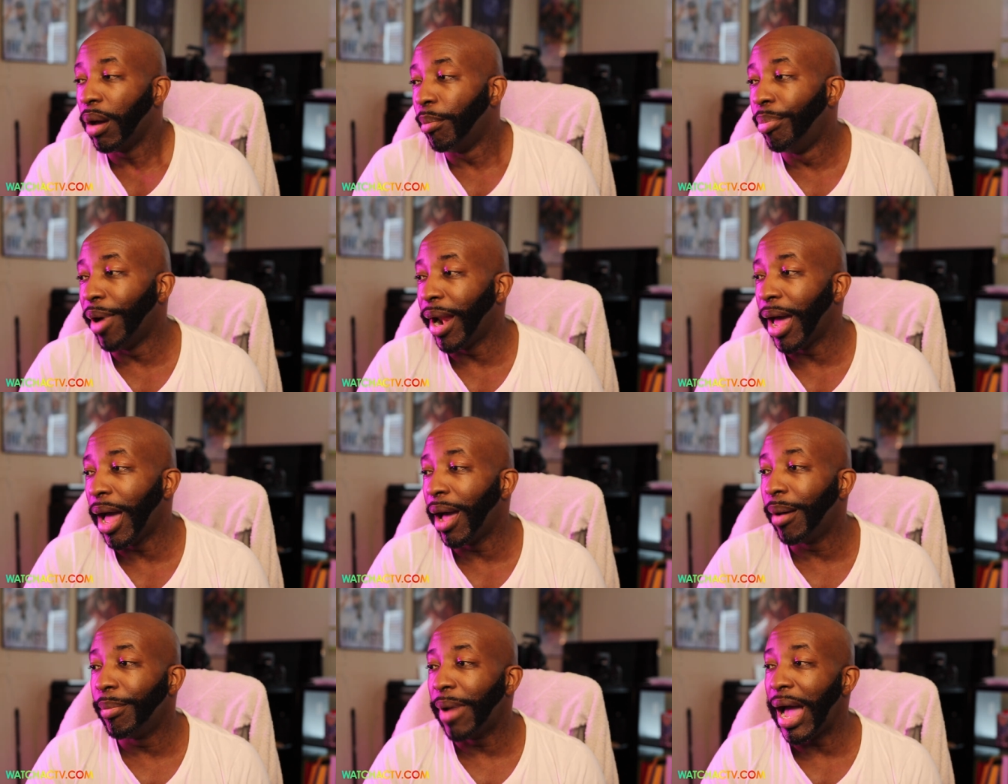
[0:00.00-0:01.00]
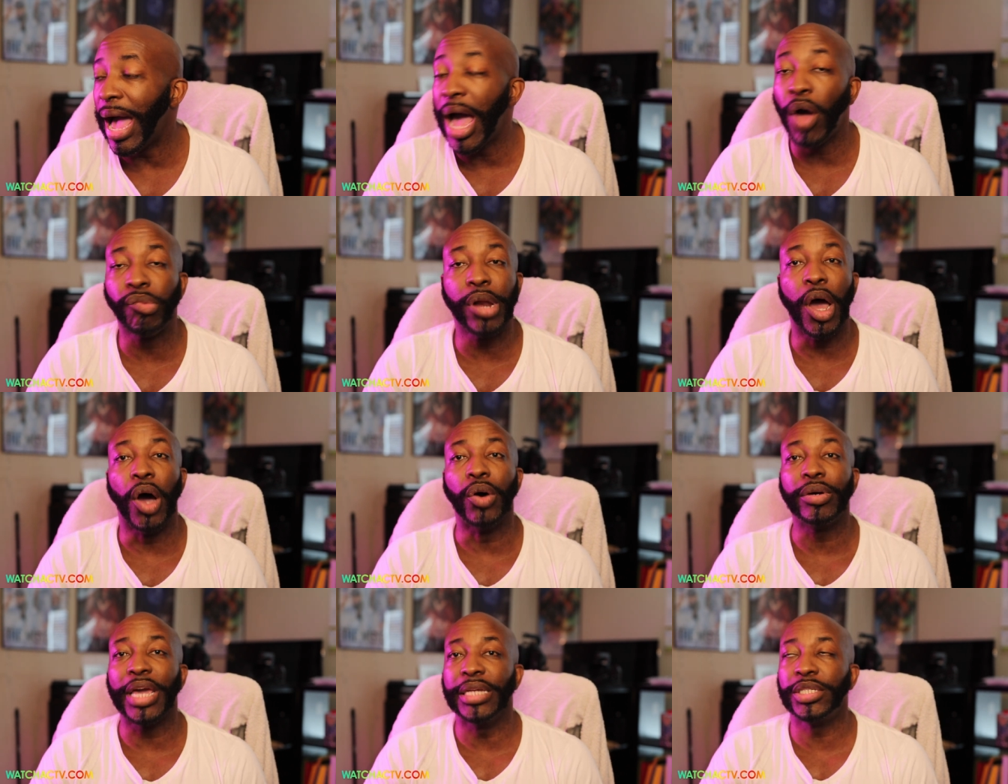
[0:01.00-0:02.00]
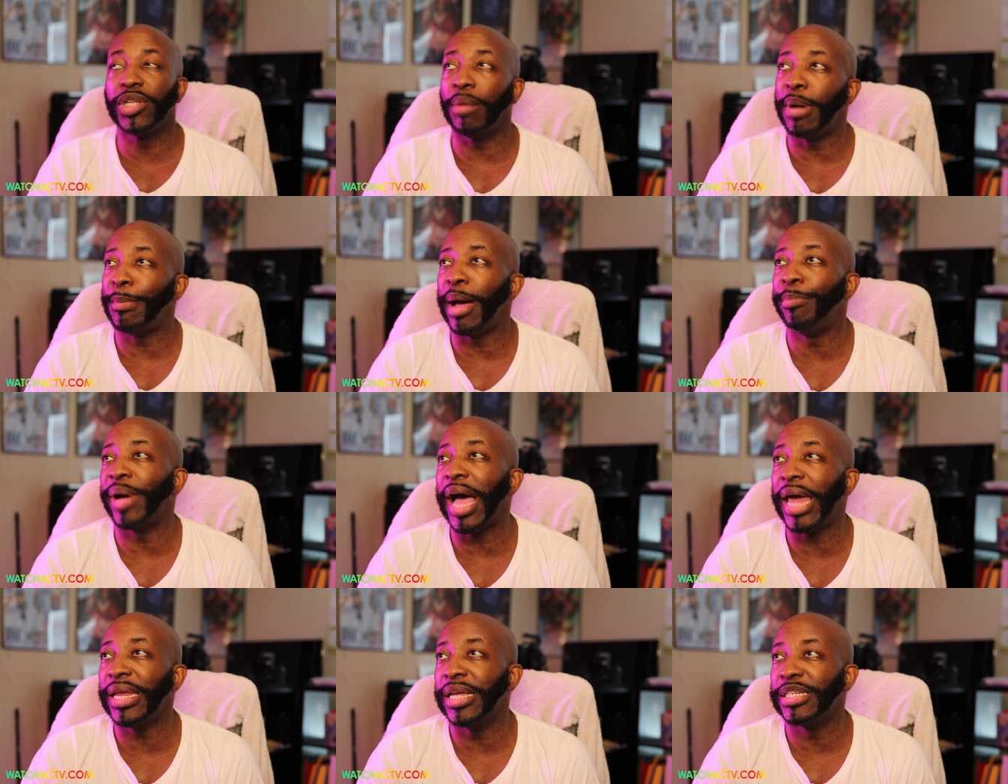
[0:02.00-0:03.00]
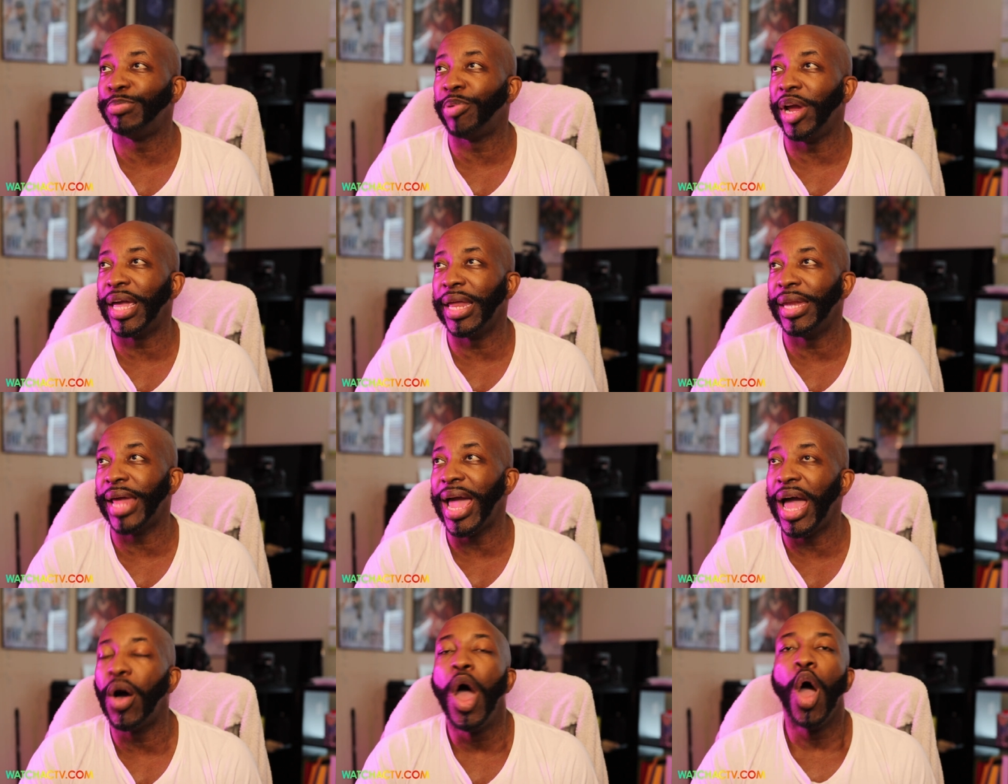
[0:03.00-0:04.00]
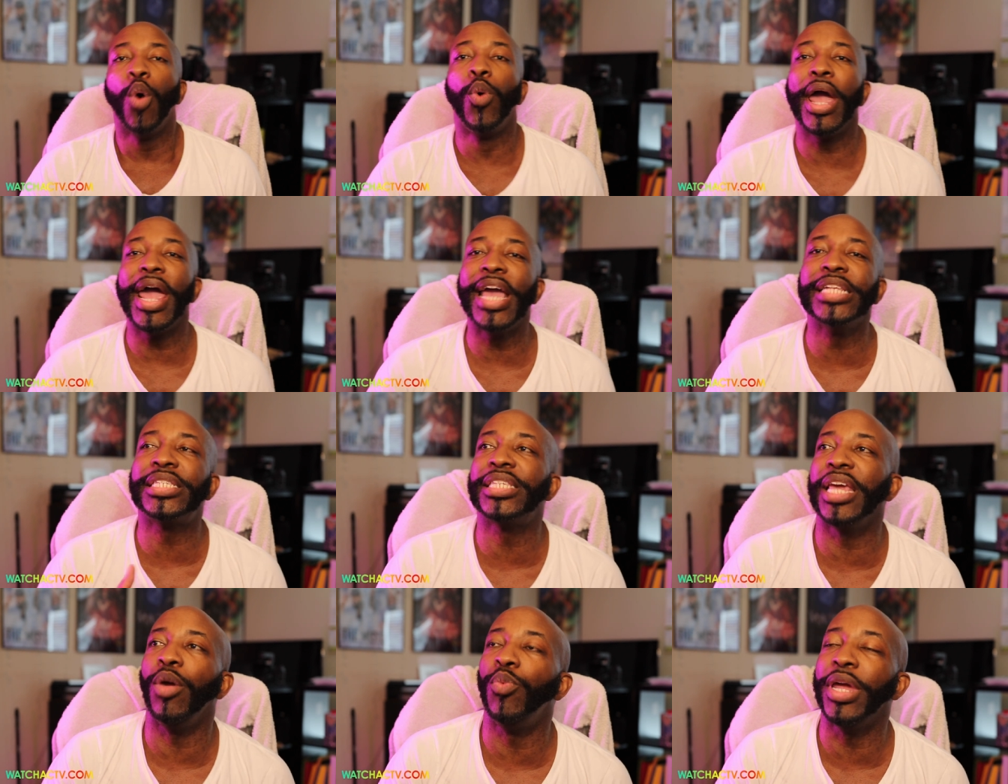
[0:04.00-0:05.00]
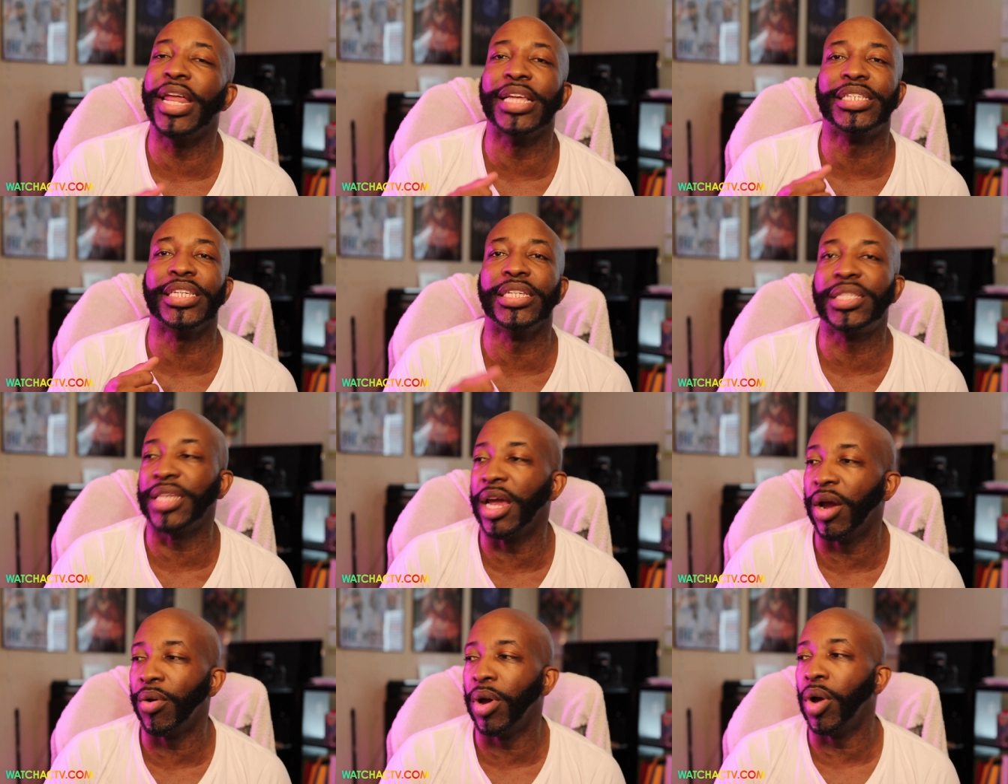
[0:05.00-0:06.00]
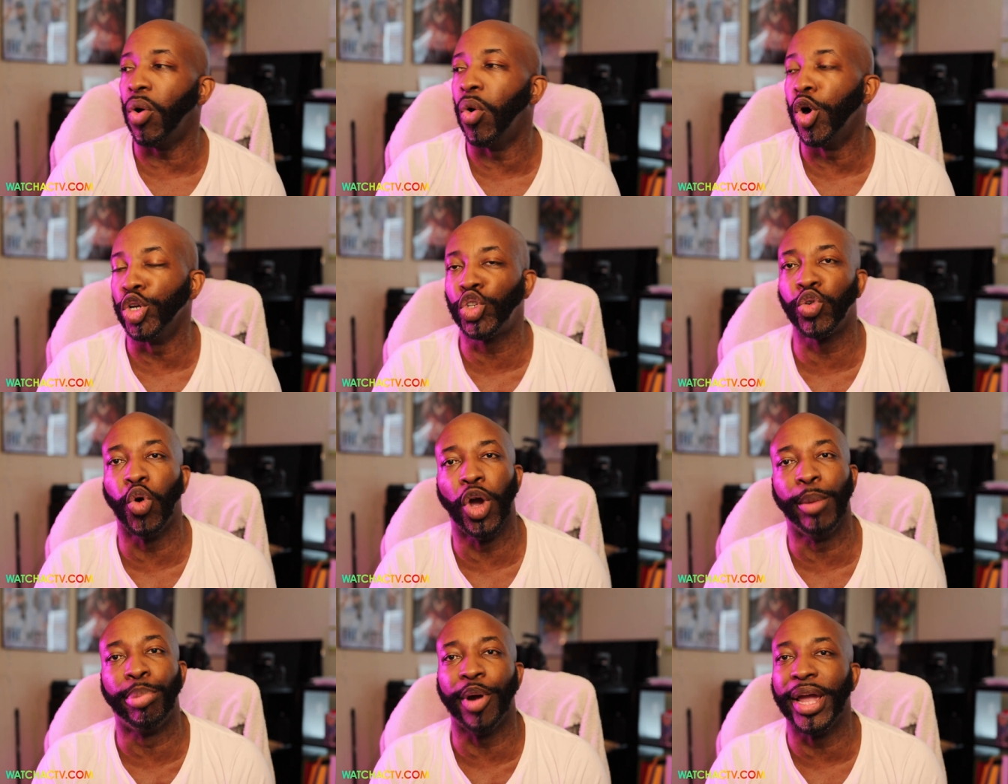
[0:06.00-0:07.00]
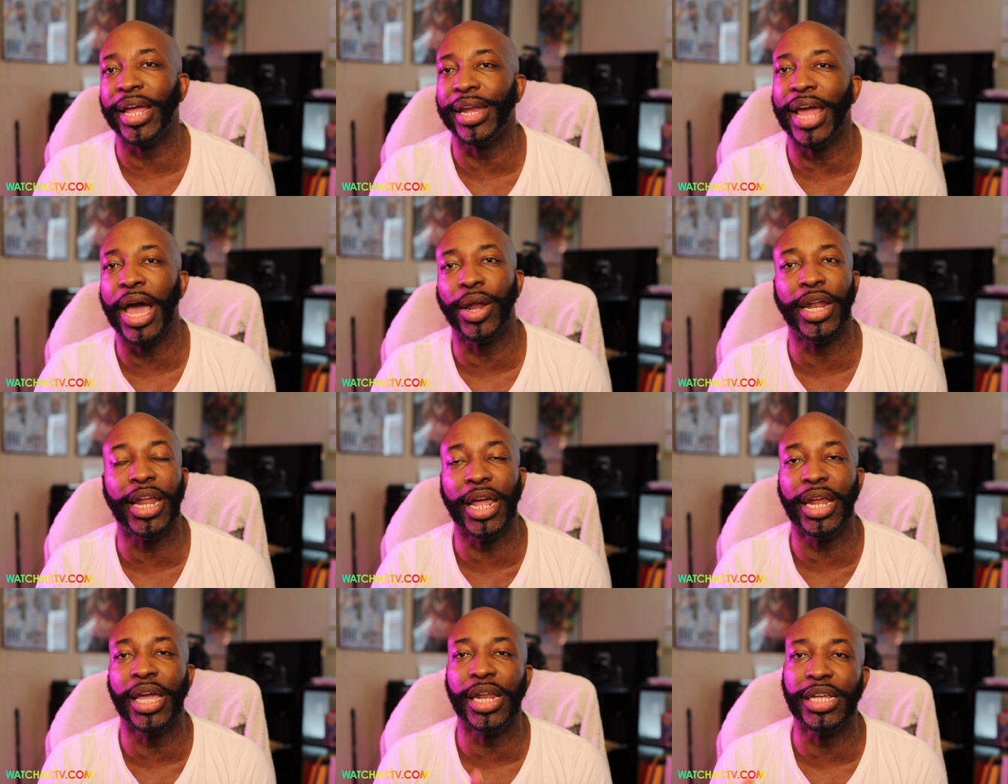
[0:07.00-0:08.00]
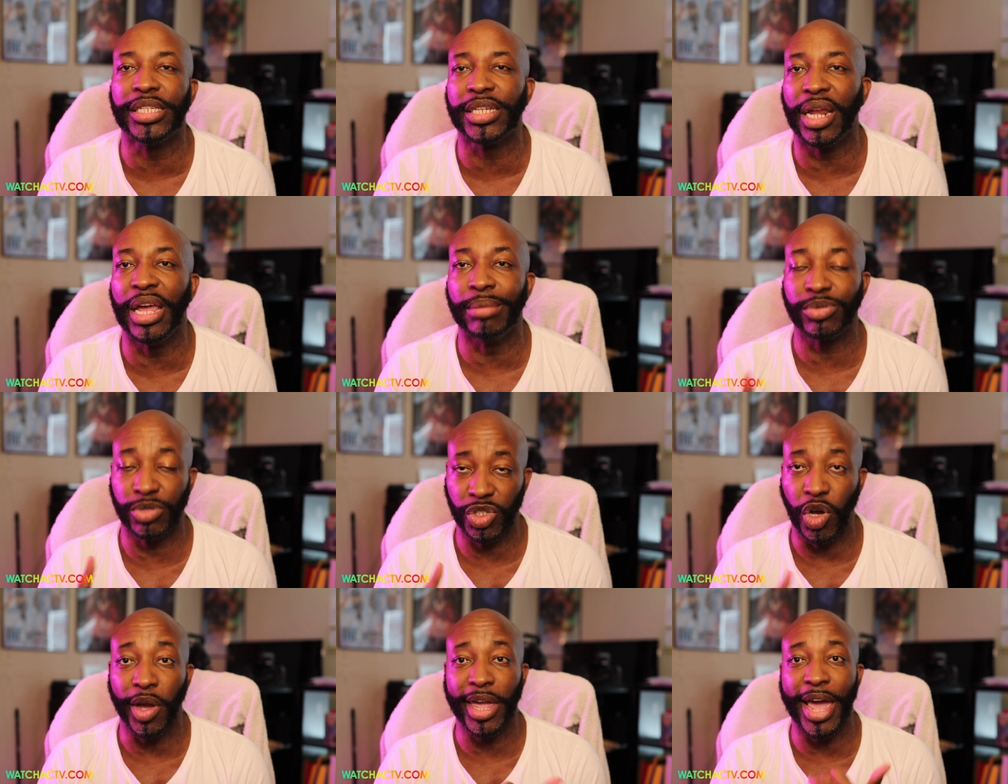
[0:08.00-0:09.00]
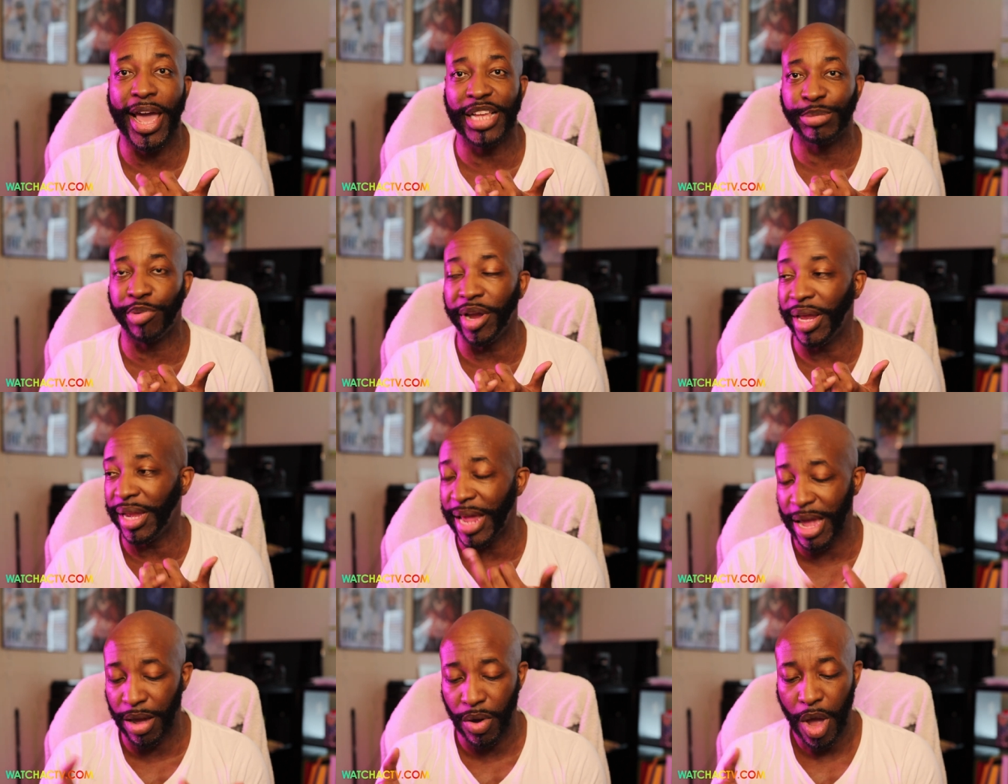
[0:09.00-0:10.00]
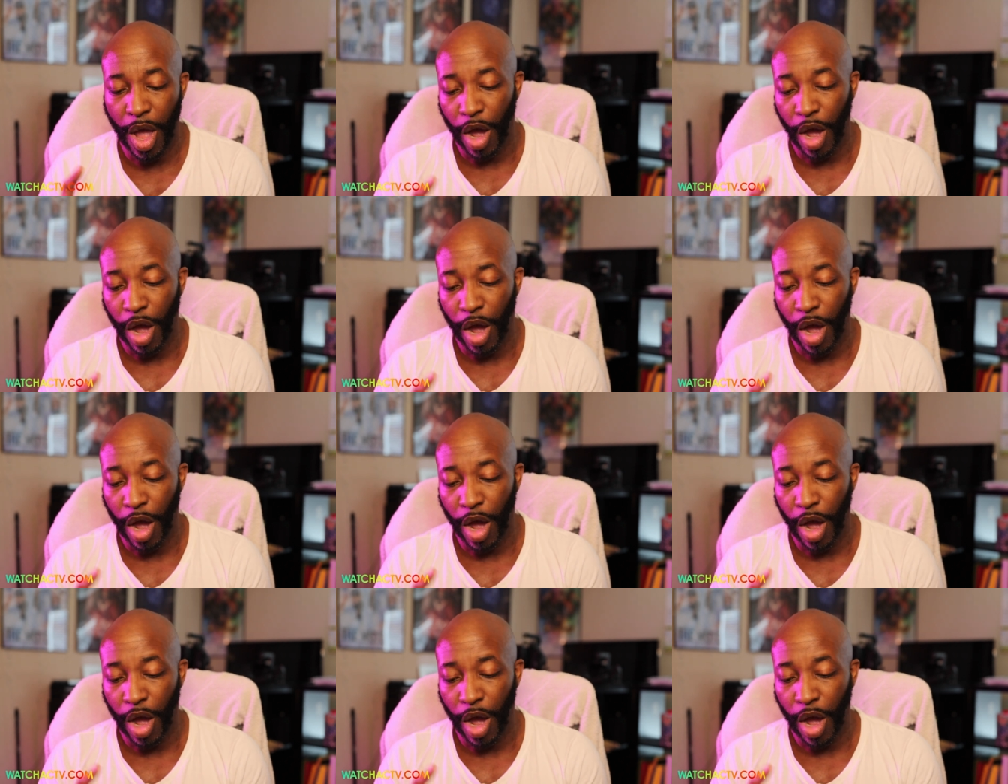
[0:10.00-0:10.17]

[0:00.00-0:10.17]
But um, I don't know. Kaycee talking about my body is breaking down. We didn't see we didn't see Sarah or Troy breaking down in any of these clips. We saw Kaz breaking down.